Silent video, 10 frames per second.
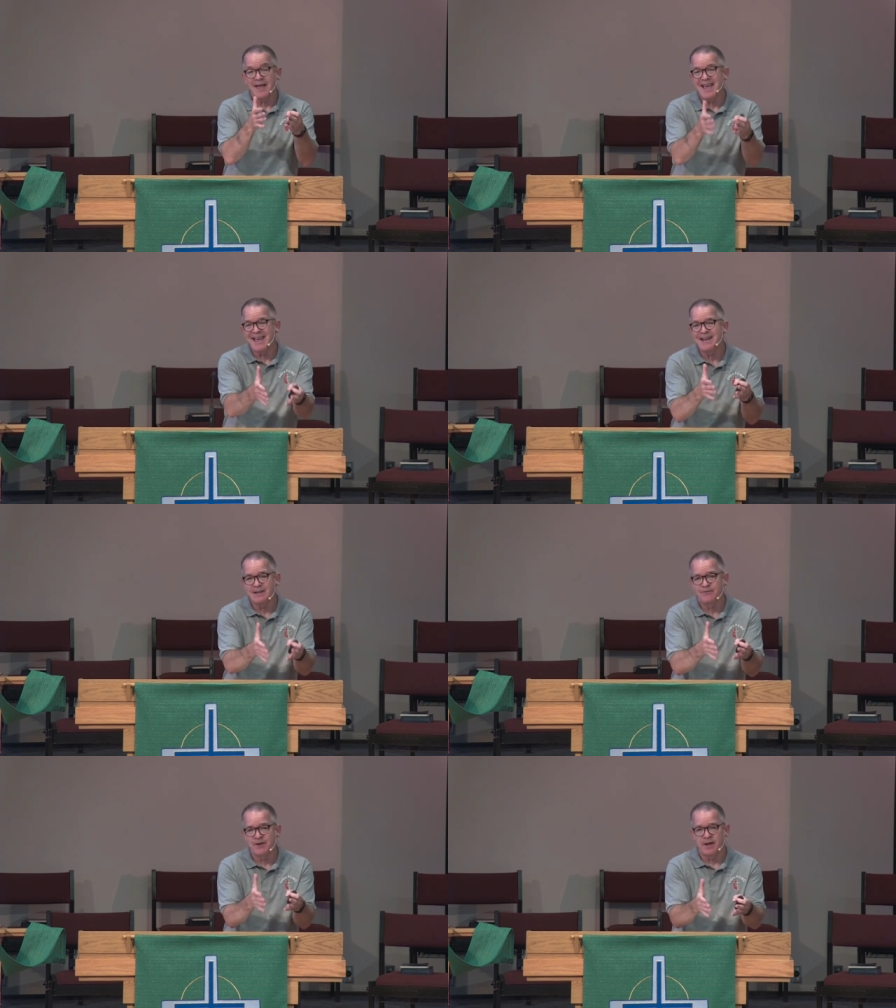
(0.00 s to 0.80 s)
any
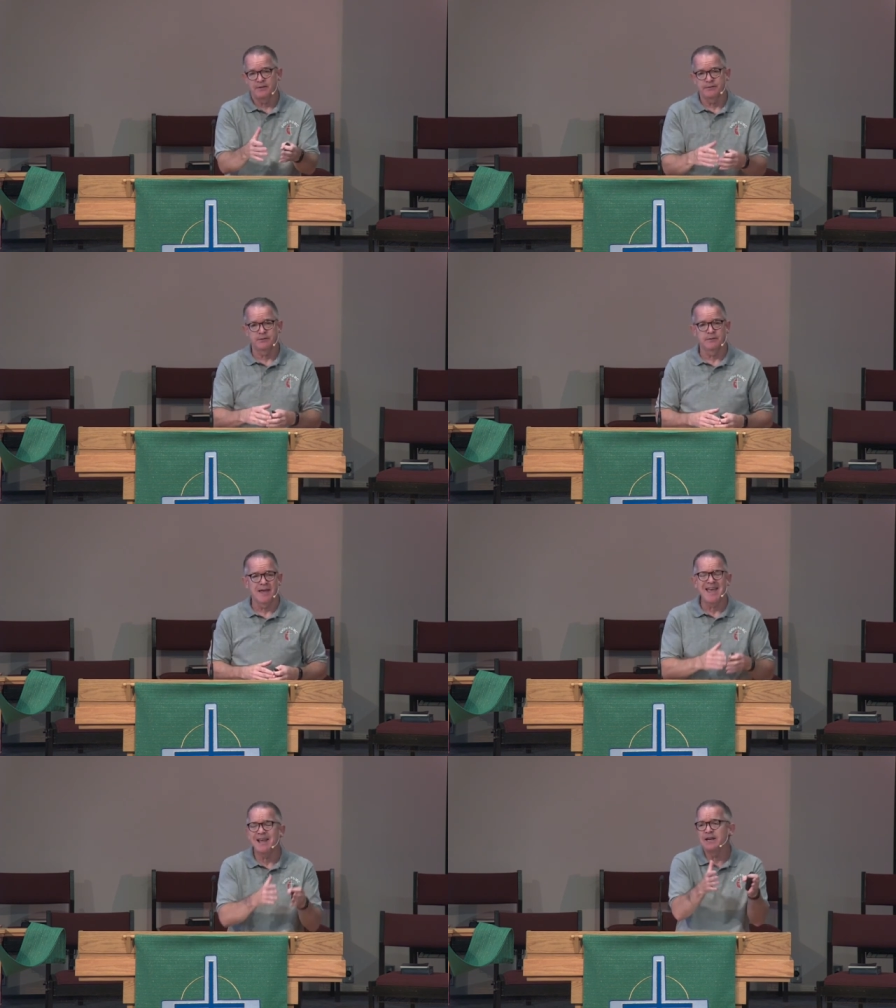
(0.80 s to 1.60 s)
faith,
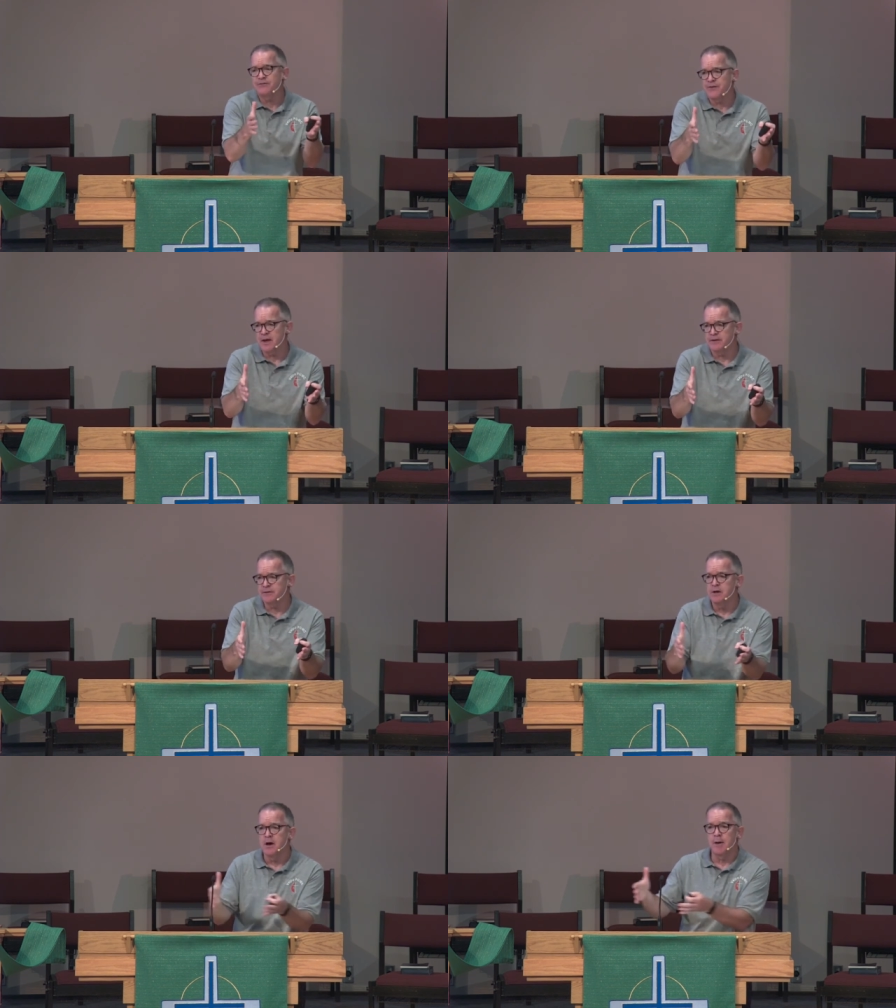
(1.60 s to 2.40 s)
any faith
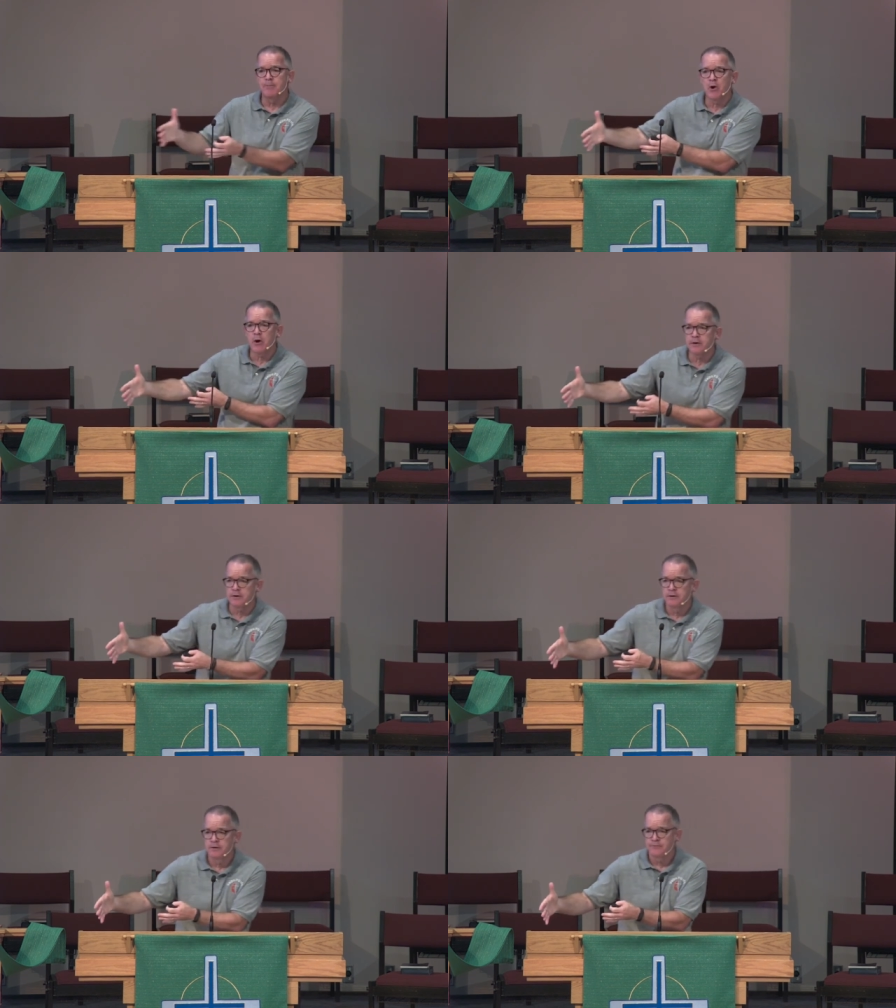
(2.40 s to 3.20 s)
apart
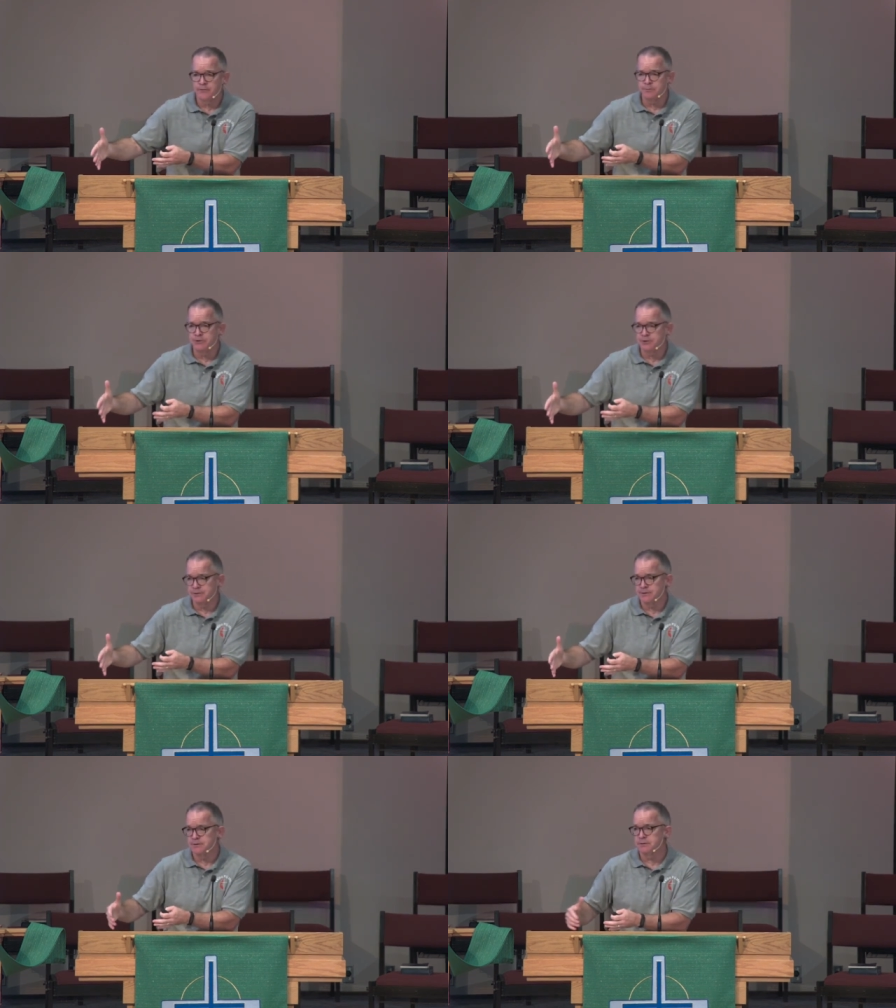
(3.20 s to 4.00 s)
from
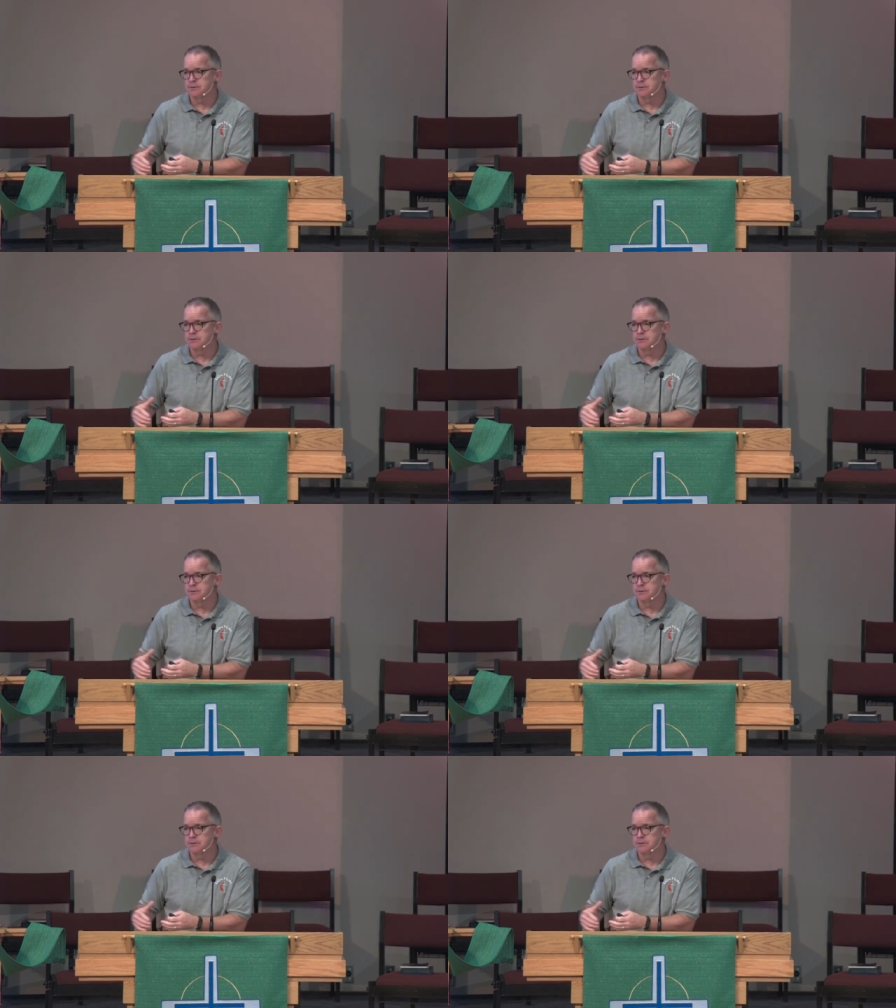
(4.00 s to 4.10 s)
Jesus.